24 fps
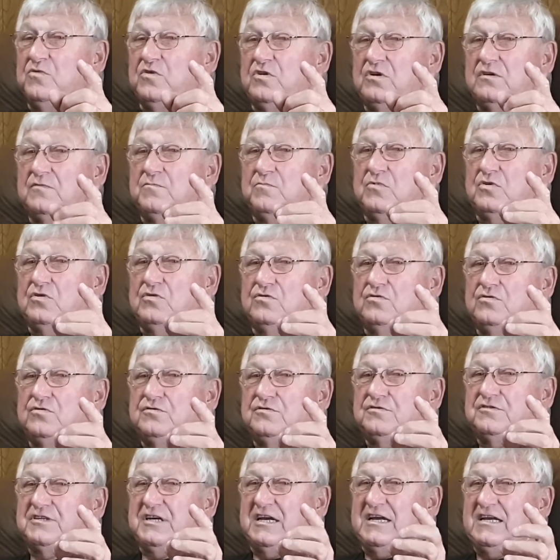one
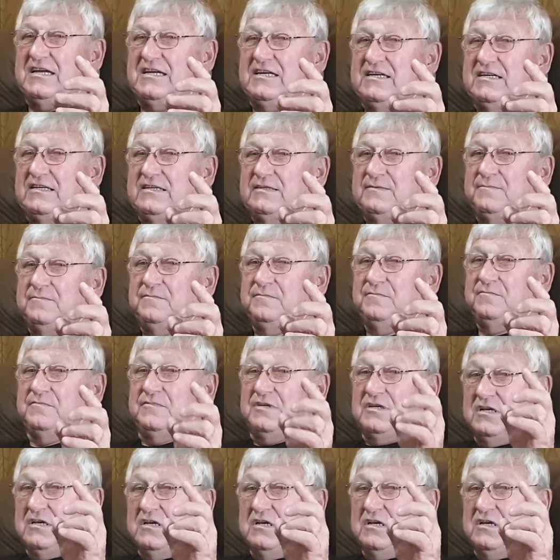more time.